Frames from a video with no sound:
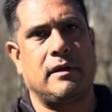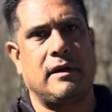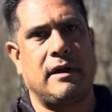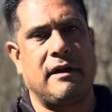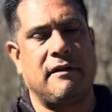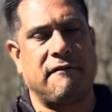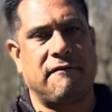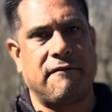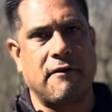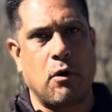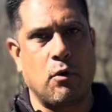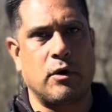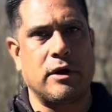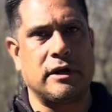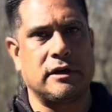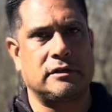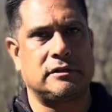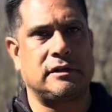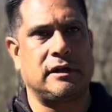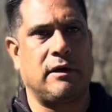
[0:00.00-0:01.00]
and
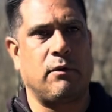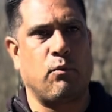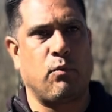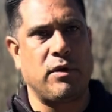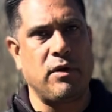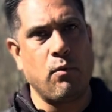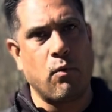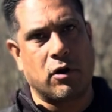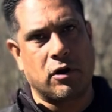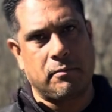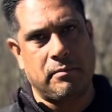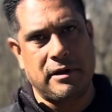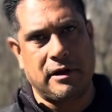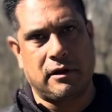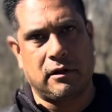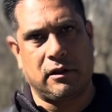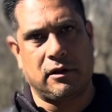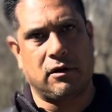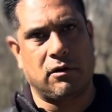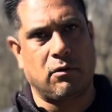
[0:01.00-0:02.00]
focused, and we want to be
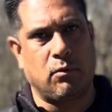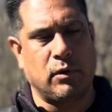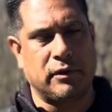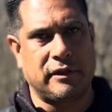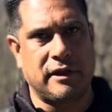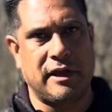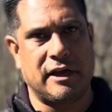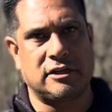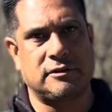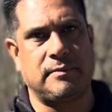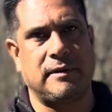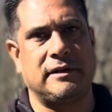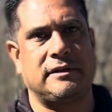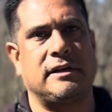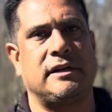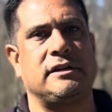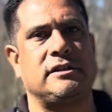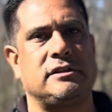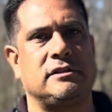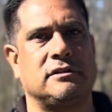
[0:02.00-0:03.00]
clear on what the
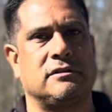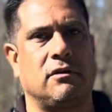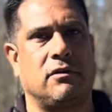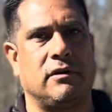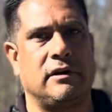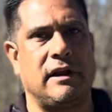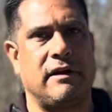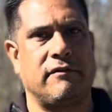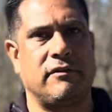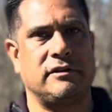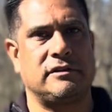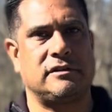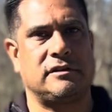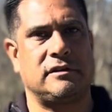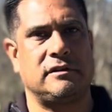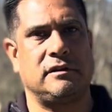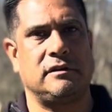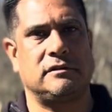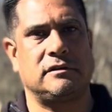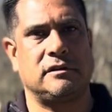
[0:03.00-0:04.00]
expectations are in every
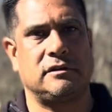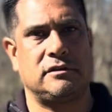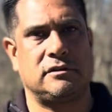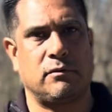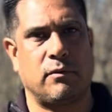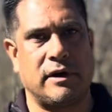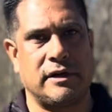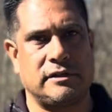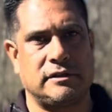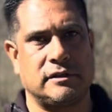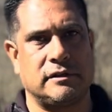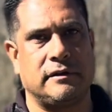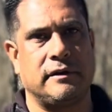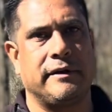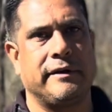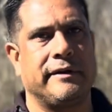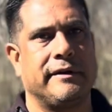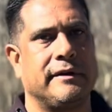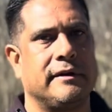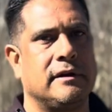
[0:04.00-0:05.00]
situation.
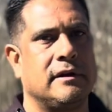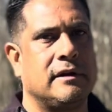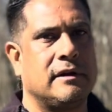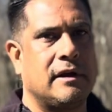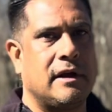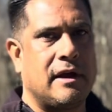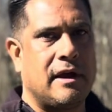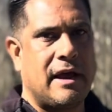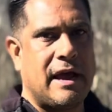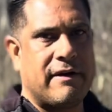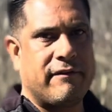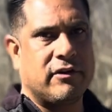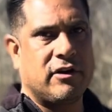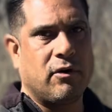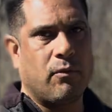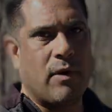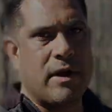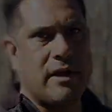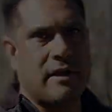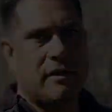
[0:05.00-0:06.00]
Have a good
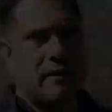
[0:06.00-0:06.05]
week.